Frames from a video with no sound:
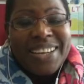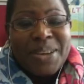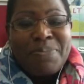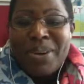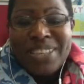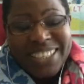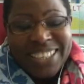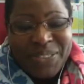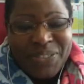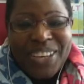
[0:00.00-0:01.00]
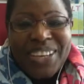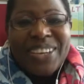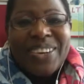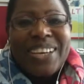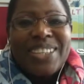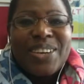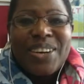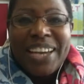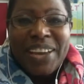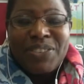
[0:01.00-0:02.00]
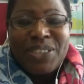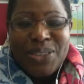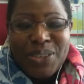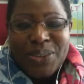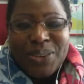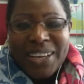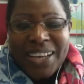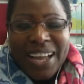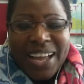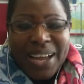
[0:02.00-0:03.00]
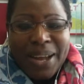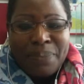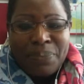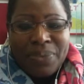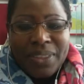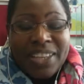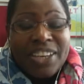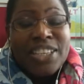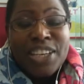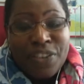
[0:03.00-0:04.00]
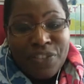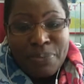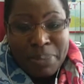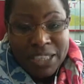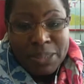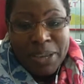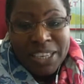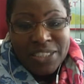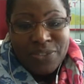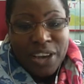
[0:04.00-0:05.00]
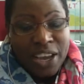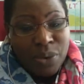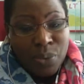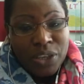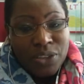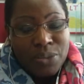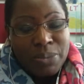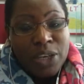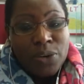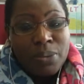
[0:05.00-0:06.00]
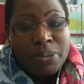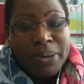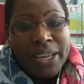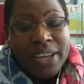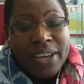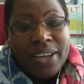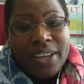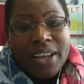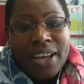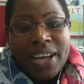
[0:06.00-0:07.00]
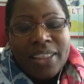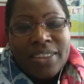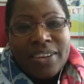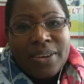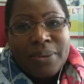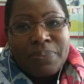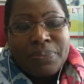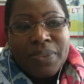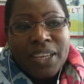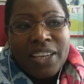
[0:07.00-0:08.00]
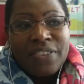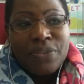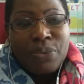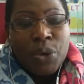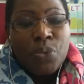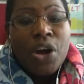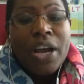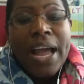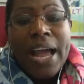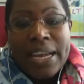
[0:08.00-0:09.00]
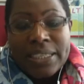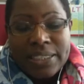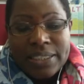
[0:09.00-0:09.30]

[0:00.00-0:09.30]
positive. It's all left to you. There's enough space for everyone to be a global player. And if we work hard